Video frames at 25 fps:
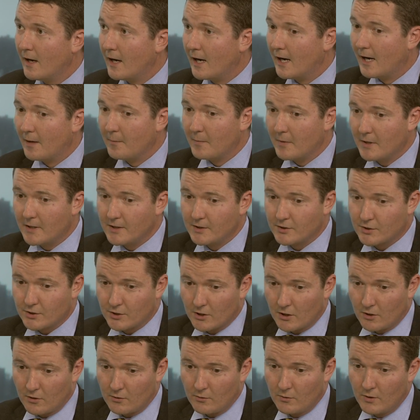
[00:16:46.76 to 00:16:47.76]
And
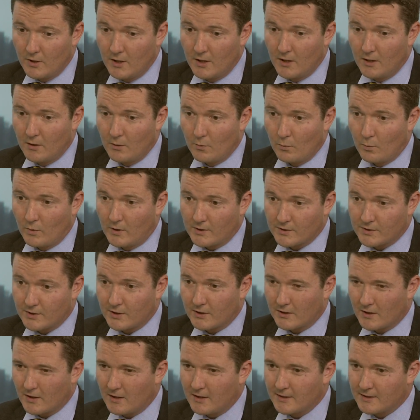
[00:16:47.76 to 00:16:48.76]
so whilst
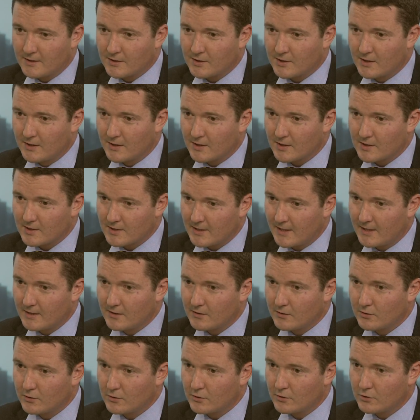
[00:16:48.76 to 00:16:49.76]
the guidance in the
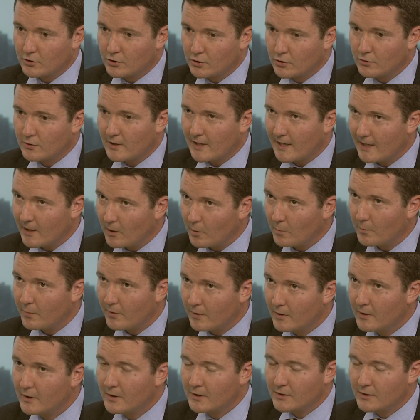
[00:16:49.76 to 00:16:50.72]
standard should help